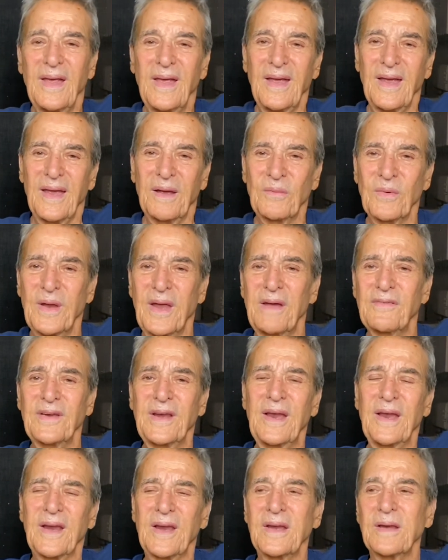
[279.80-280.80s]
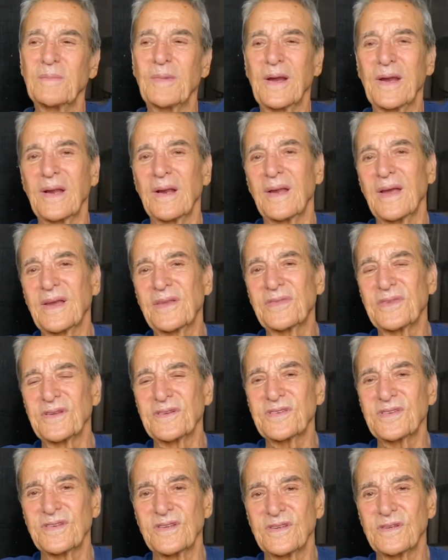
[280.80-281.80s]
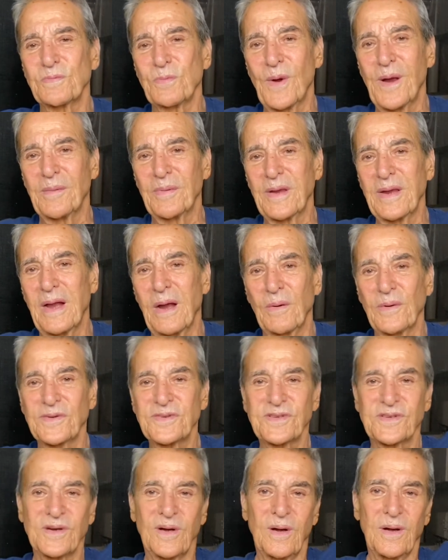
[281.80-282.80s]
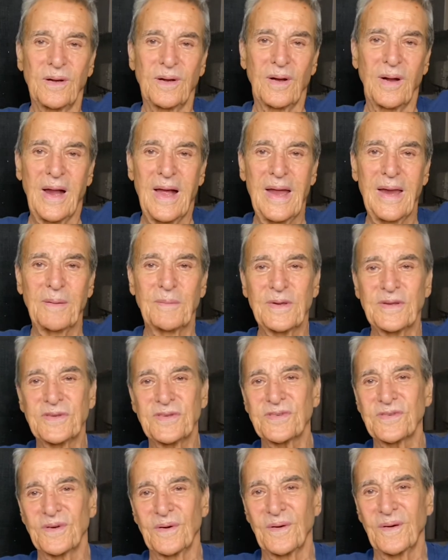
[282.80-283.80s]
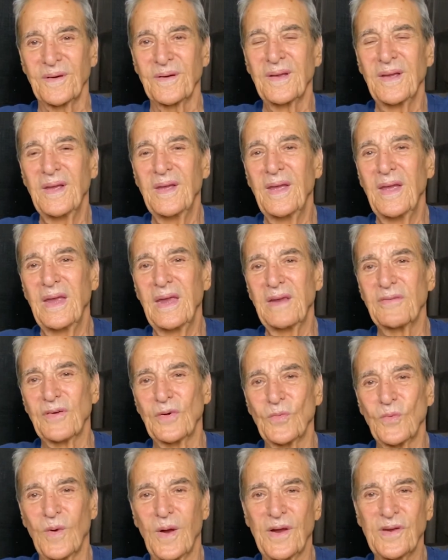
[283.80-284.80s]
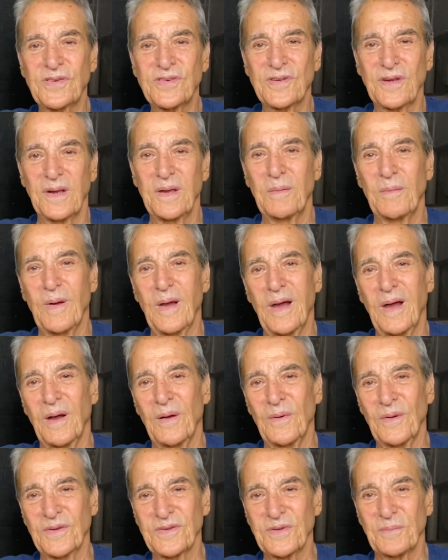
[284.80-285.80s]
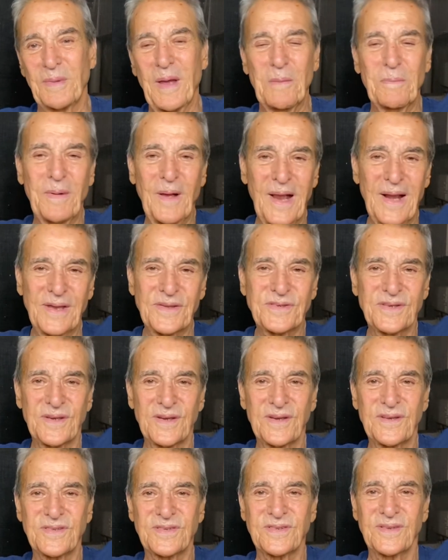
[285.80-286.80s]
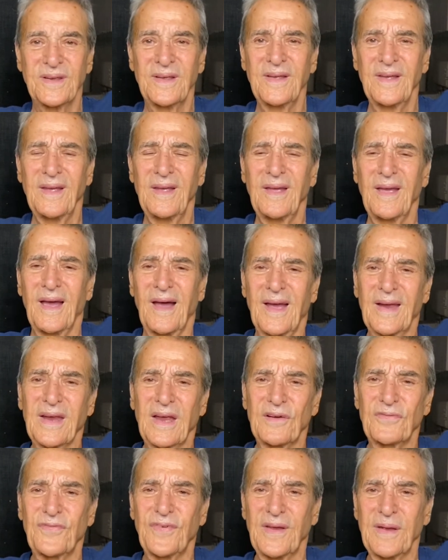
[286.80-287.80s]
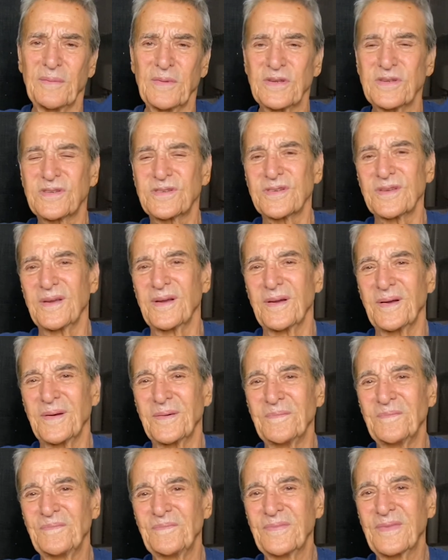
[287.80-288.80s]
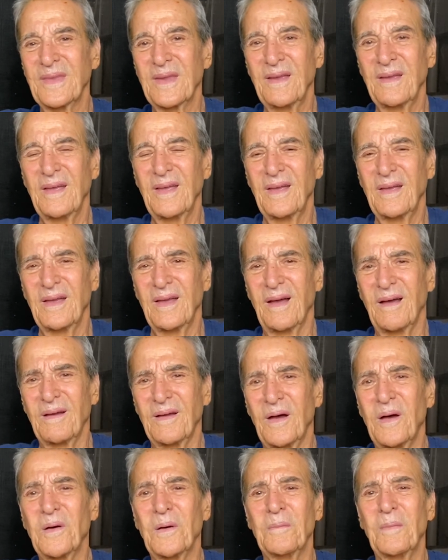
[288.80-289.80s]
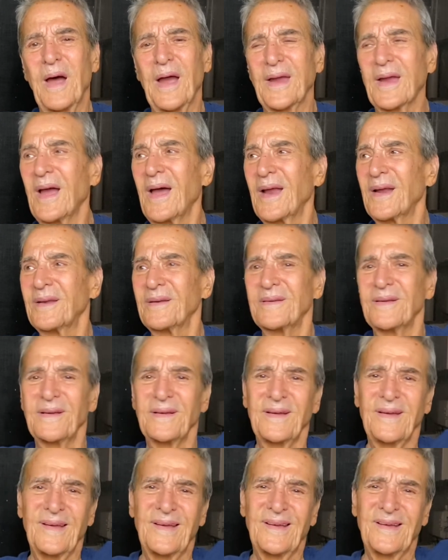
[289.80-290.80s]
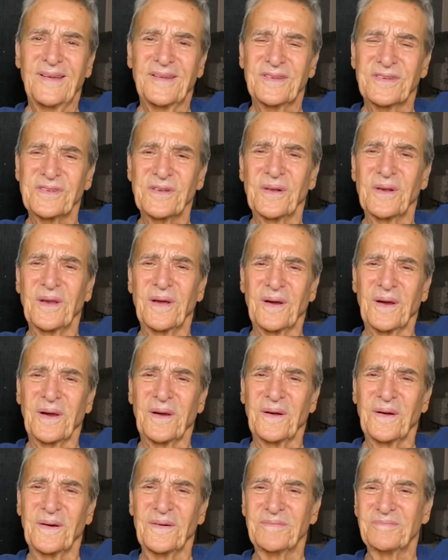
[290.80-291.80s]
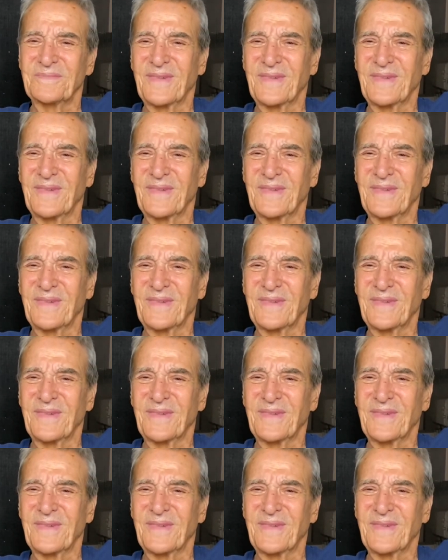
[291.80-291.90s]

And we haven't had anybody like this since probably Howard Stern or Imus or even Rush Limbaugh was about politics. I got famous, uh, oh my God, so long ago.